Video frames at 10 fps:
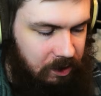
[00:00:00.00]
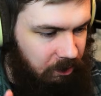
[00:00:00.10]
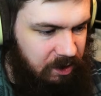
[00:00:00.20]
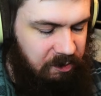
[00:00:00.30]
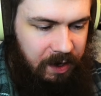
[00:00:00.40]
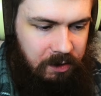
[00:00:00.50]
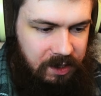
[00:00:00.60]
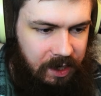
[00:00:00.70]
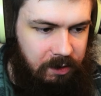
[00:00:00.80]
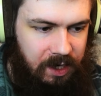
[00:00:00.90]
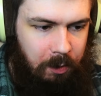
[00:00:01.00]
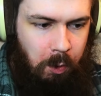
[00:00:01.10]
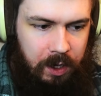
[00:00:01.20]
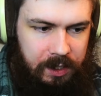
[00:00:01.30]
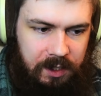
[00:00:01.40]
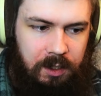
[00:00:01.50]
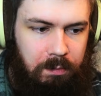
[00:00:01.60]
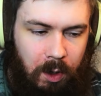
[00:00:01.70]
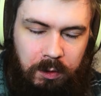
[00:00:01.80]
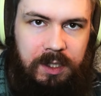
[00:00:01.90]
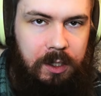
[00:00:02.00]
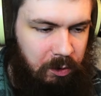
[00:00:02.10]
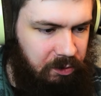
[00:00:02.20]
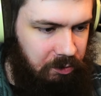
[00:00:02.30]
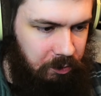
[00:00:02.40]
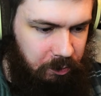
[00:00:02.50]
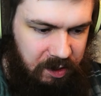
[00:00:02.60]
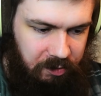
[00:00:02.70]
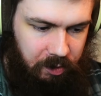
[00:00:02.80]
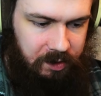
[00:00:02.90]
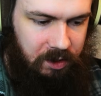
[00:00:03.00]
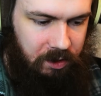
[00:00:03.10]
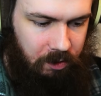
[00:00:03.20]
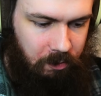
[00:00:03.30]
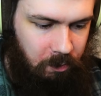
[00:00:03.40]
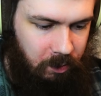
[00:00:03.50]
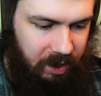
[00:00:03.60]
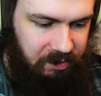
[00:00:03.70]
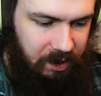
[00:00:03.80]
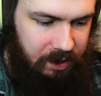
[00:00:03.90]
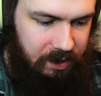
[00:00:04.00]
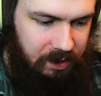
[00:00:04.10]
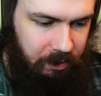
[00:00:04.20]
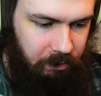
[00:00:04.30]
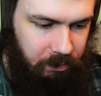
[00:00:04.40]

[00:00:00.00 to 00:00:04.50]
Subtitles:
So this final sound is I wanted it to mostly go through the reverb, and so what I've done is I